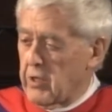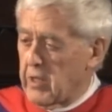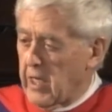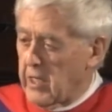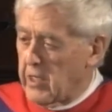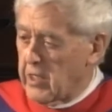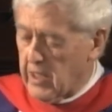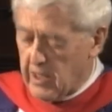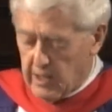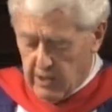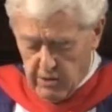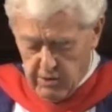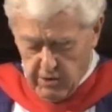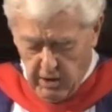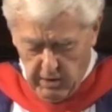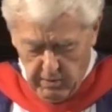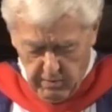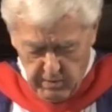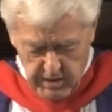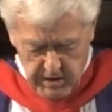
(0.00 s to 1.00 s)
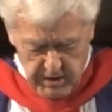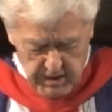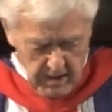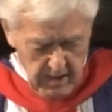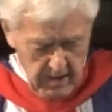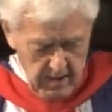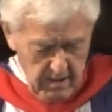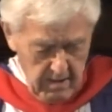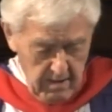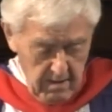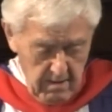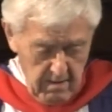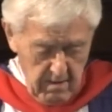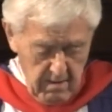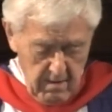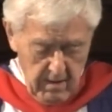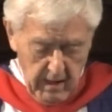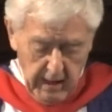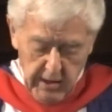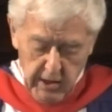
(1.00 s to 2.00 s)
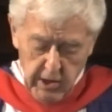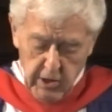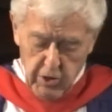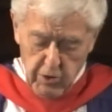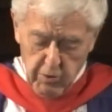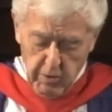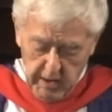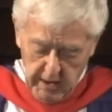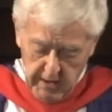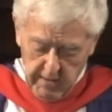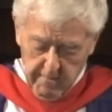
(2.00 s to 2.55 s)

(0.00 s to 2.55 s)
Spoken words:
and intolerance and injury.